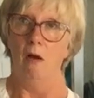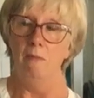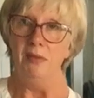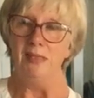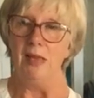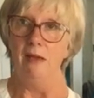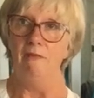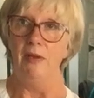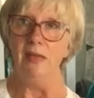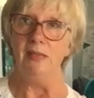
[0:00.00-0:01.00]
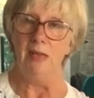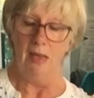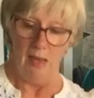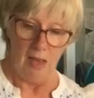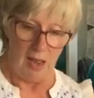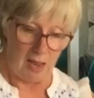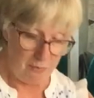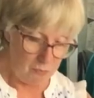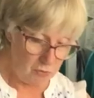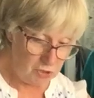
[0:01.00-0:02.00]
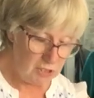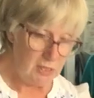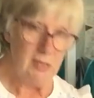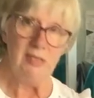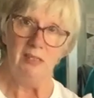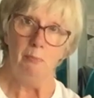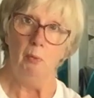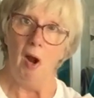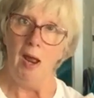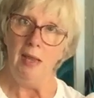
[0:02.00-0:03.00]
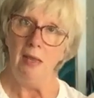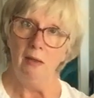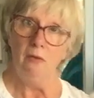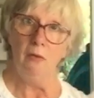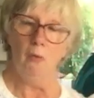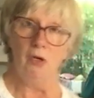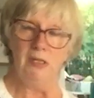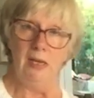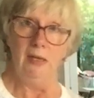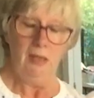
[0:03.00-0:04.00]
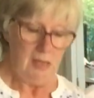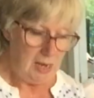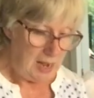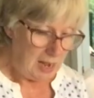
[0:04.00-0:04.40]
on the surface, I would spray the wadding,